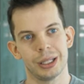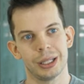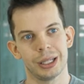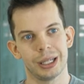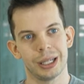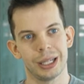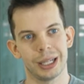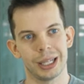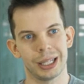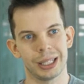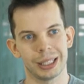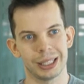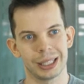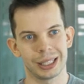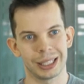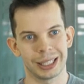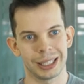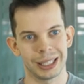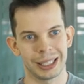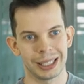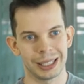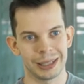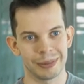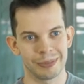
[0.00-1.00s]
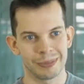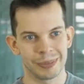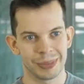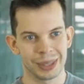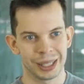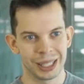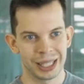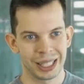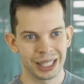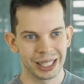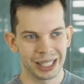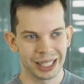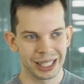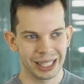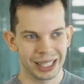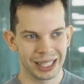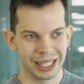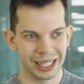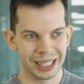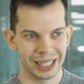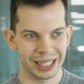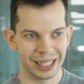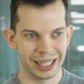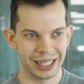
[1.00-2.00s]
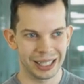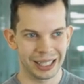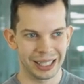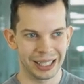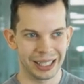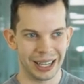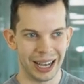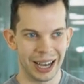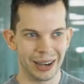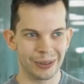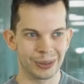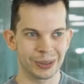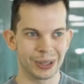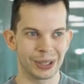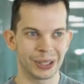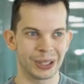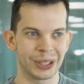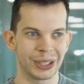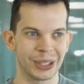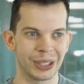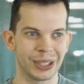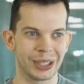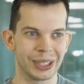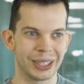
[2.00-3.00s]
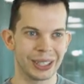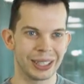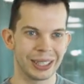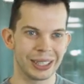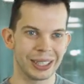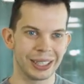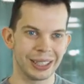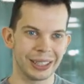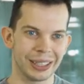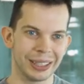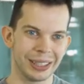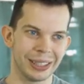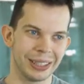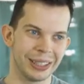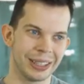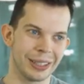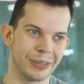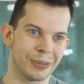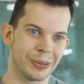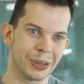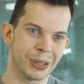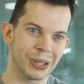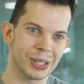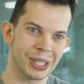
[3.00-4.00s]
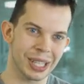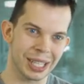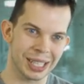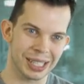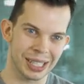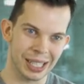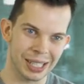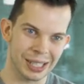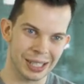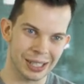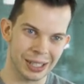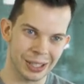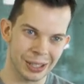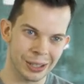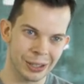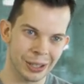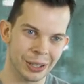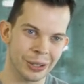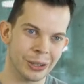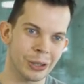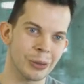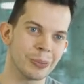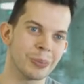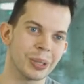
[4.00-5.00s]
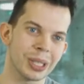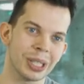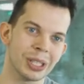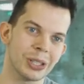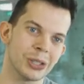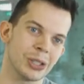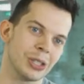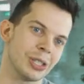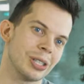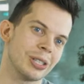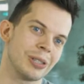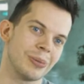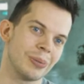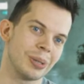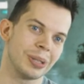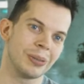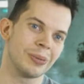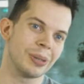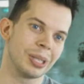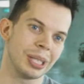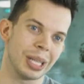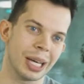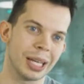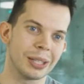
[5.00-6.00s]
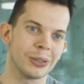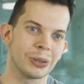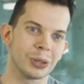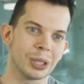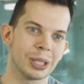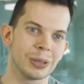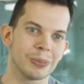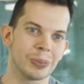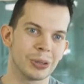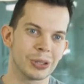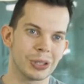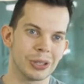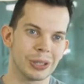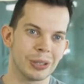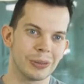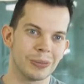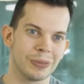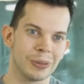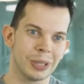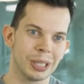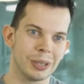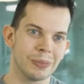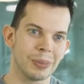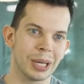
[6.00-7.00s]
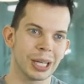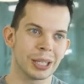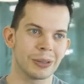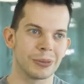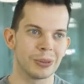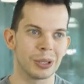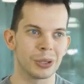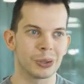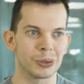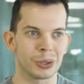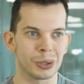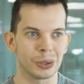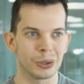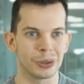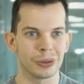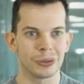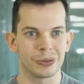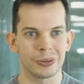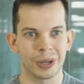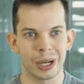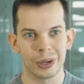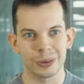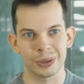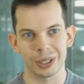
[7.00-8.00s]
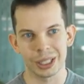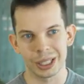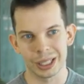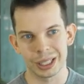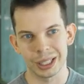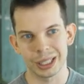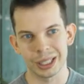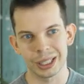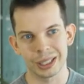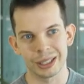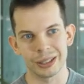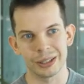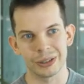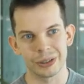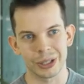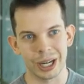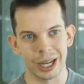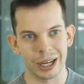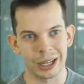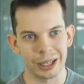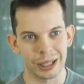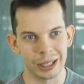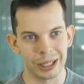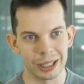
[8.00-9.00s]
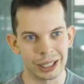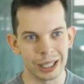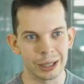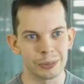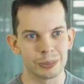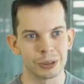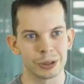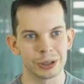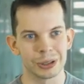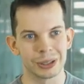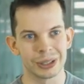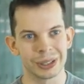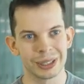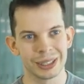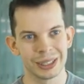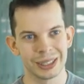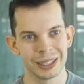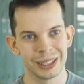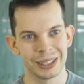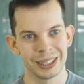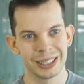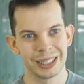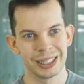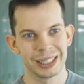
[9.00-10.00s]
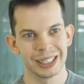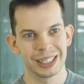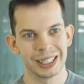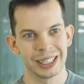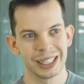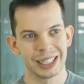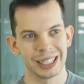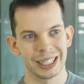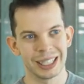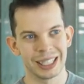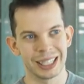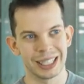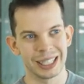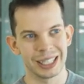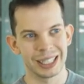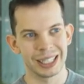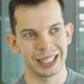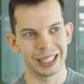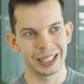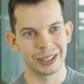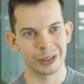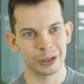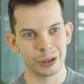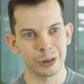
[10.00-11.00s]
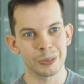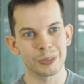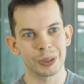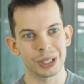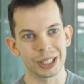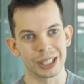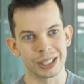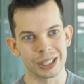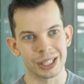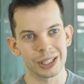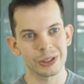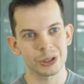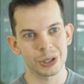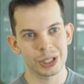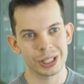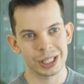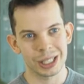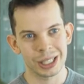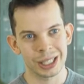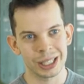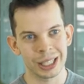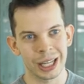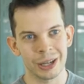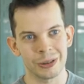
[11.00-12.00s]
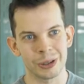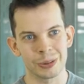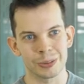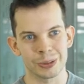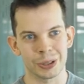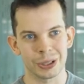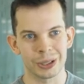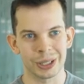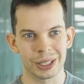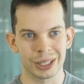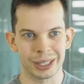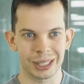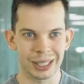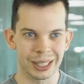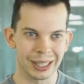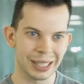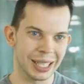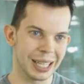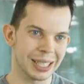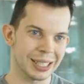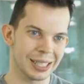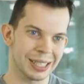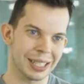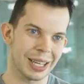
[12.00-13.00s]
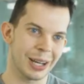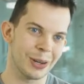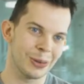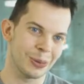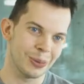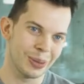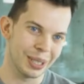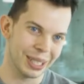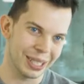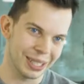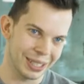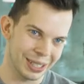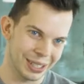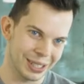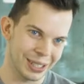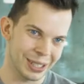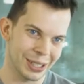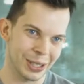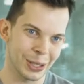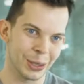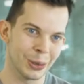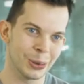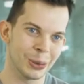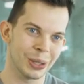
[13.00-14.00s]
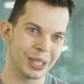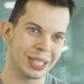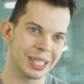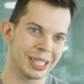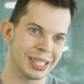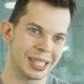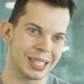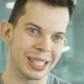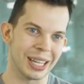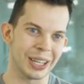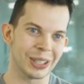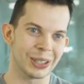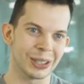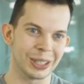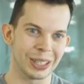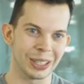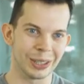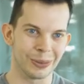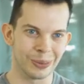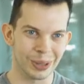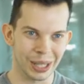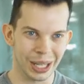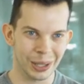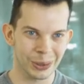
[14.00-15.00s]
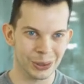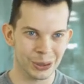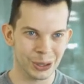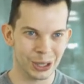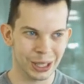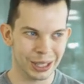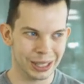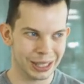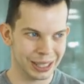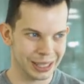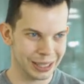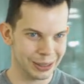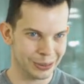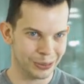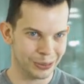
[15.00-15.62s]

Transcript: And uh, uh, after uh, the first successes in the competitions, we, we had really positive feedback. We also found that uh, there are a couple of companies interested in our product, and that's how we slowly started without really